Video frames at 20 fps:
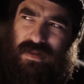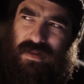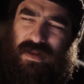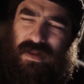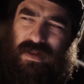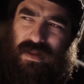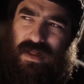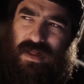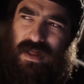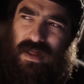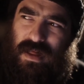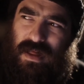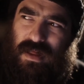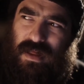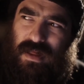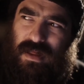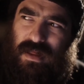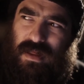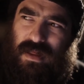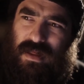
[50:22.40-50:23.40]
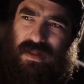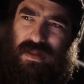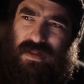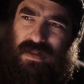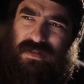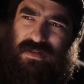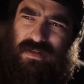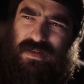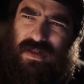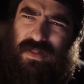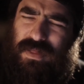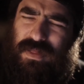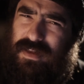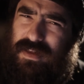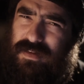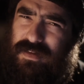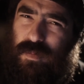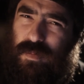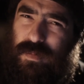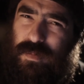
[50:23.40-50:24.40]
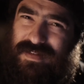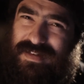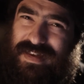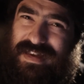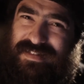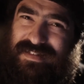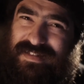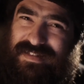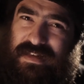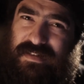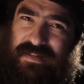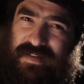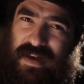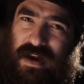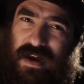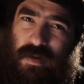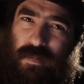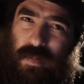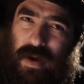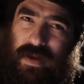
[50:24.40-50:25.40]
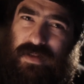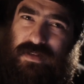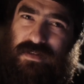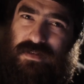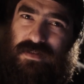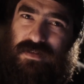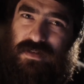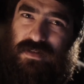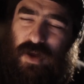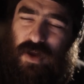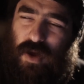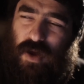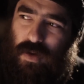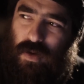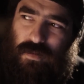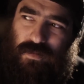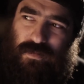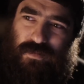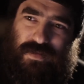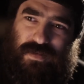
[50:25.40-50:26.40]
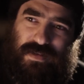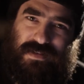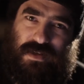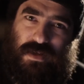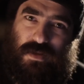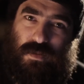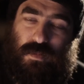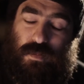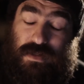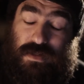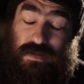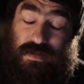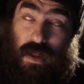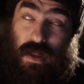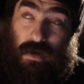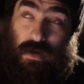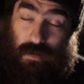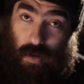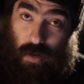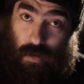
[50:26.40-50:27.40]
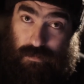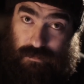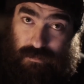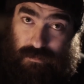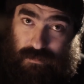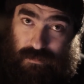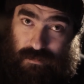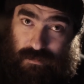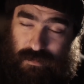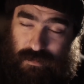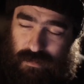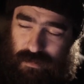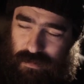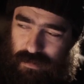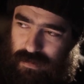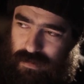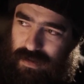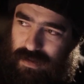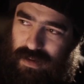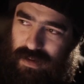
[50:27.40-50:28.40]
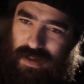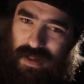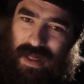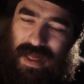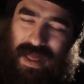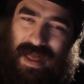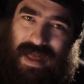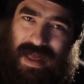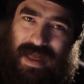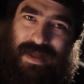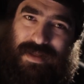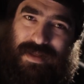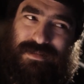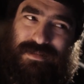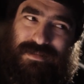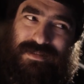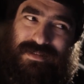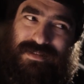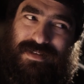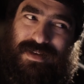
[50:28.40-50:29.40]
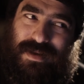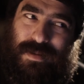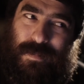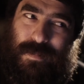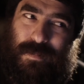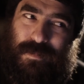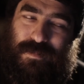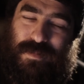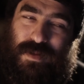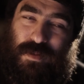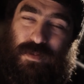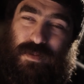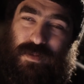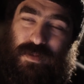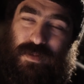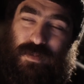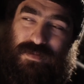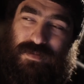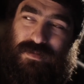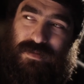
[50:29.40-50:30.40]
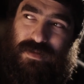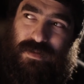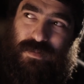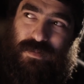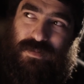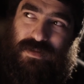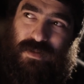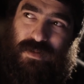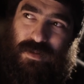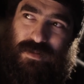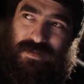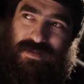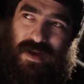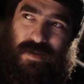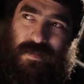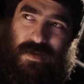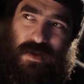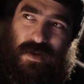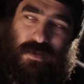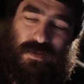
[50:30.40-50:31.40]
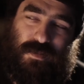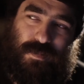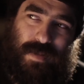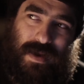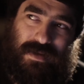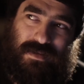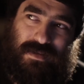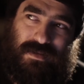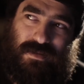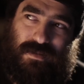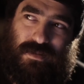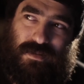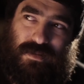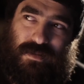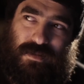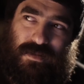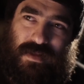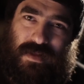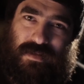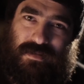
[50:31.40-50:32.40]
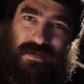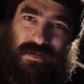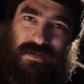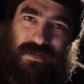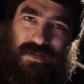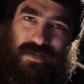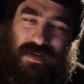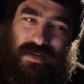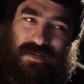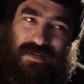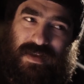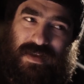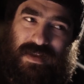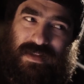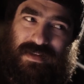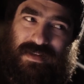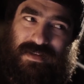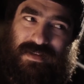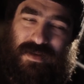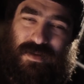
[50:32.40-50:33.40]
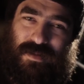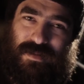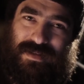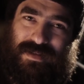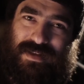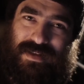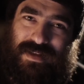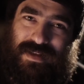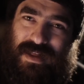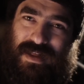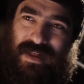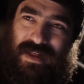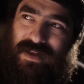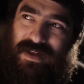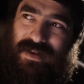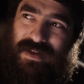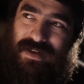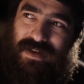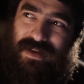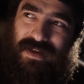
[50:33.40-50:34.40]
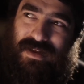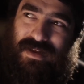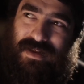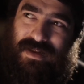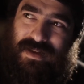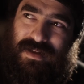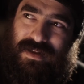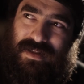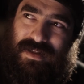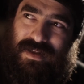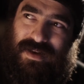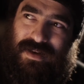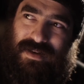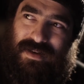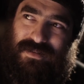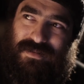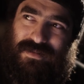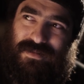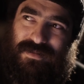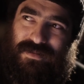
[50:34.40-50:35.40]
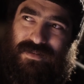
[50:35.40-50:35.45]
16 terabytes of video, which is a lot. And it was a long time ago. It was back in 2006, and he's only kind of